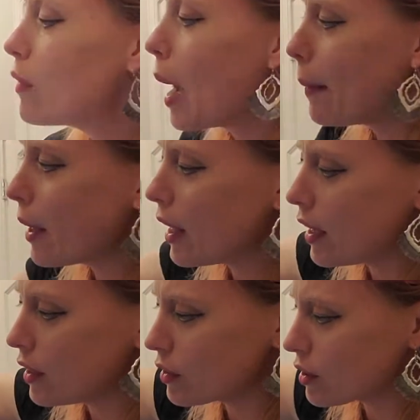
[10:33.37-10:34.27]
How
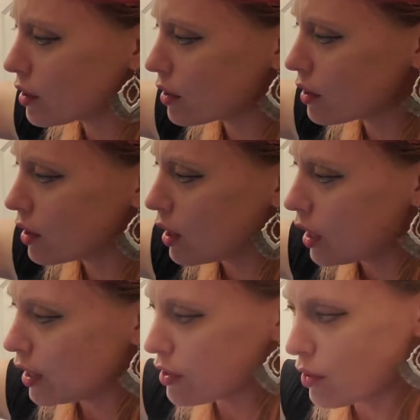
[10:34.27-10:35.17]
about,
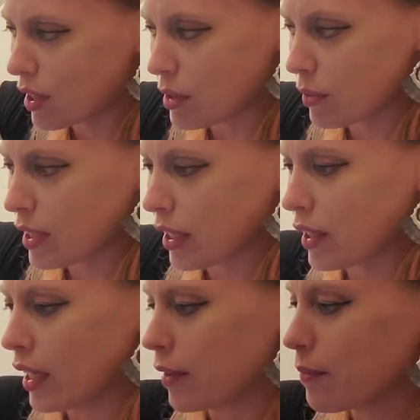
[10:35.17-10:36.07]
let's do this one down
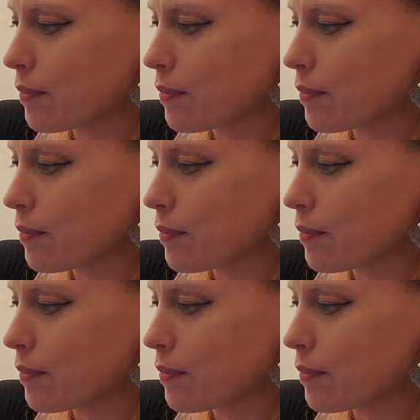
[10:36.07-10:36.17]
here.